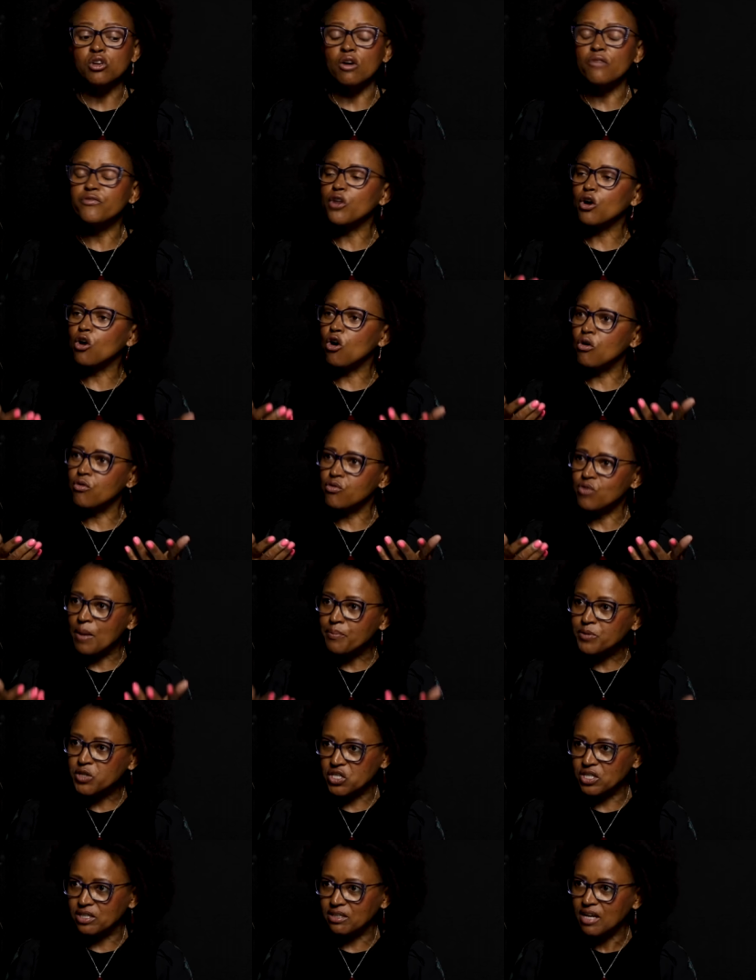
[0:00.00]
of the
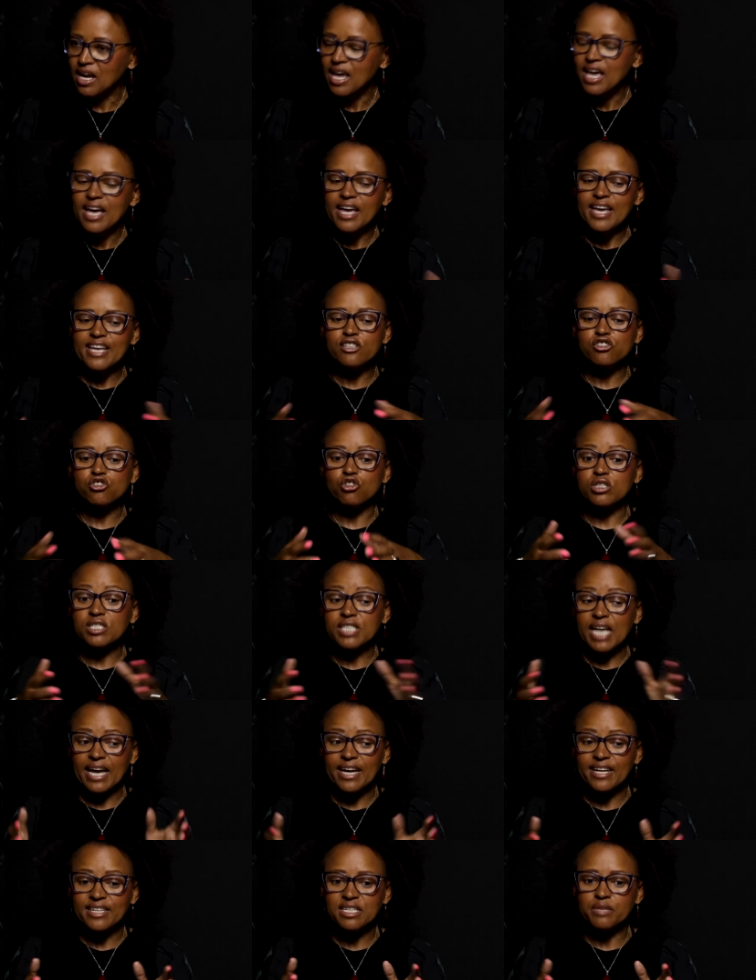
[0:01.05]
corruption in
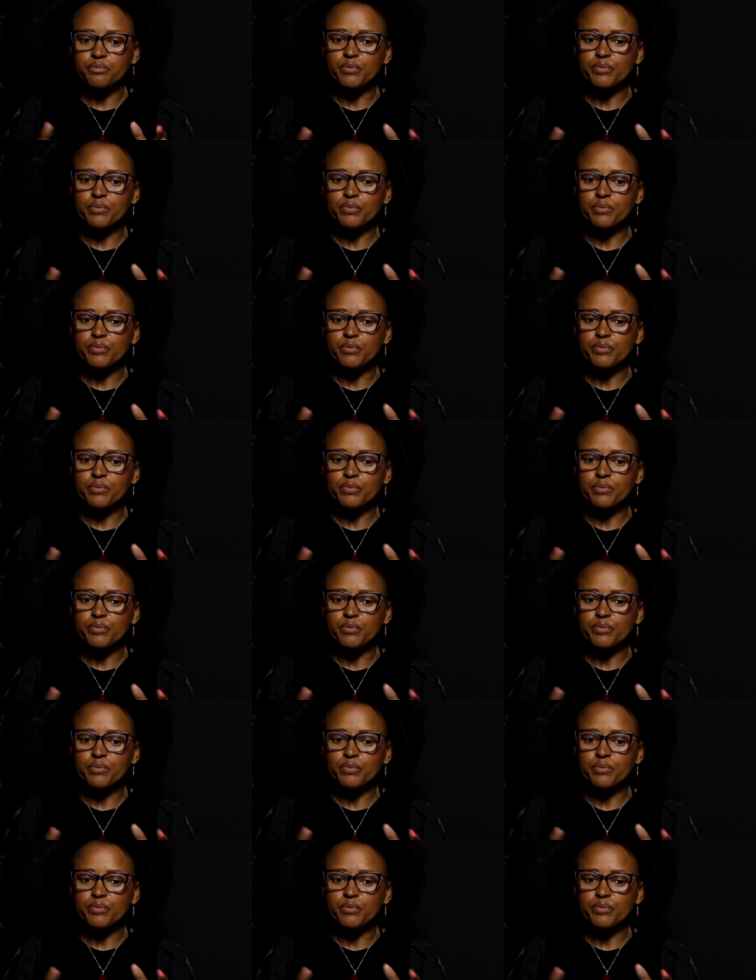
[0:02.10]
society,